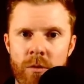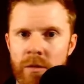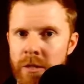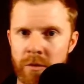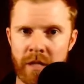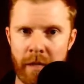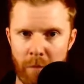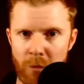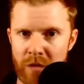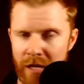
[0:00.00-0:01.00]
he was like
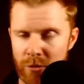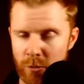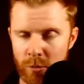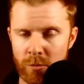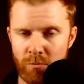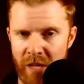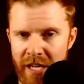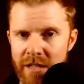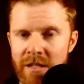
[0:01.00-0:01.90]
most high school kids.